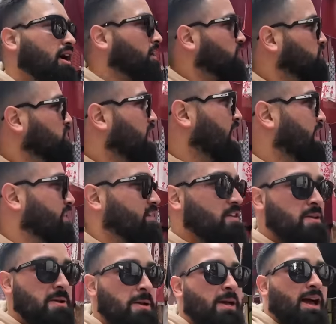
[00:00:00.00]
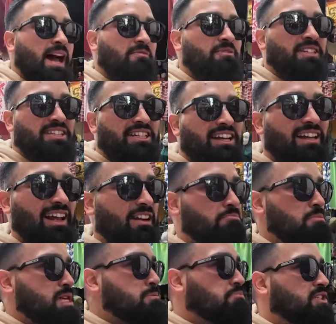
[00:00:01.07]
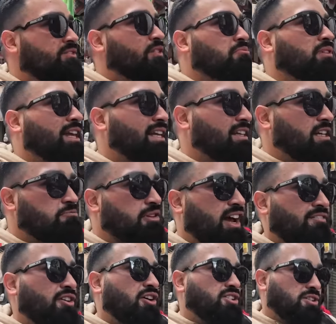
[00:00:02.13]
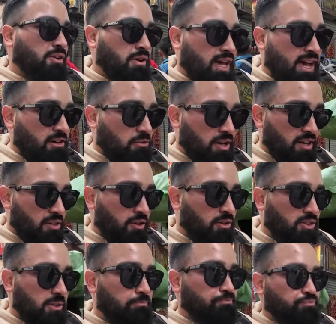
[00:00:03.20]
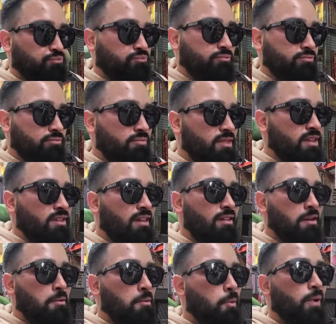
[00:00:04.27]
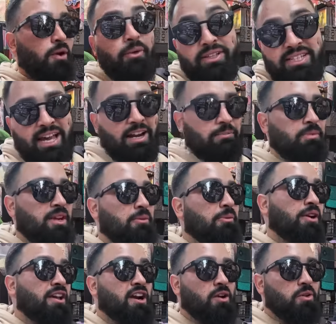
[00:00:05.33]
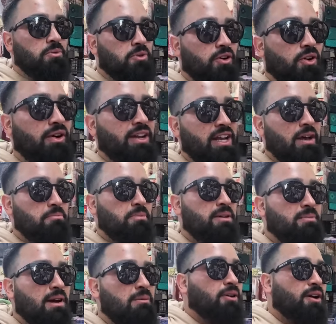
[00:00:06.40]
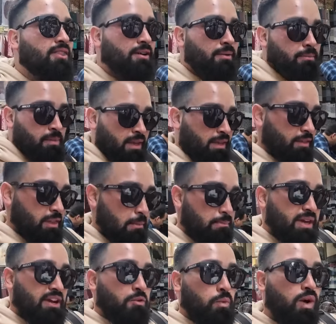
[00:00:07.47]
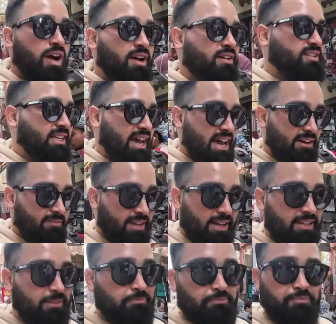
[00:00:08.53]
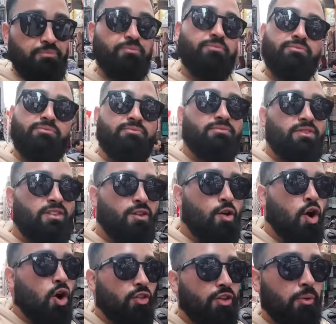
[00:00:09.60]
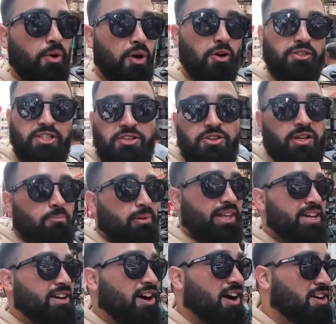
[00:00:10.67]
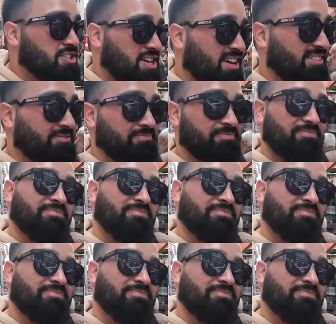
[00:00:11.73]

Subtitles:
I also had, I've been seeing a lot of memes of them lately, but I've also had one of those. We always had them in our room growing up, me and my brother. The big rugs that have like all the roads and you can play cars on.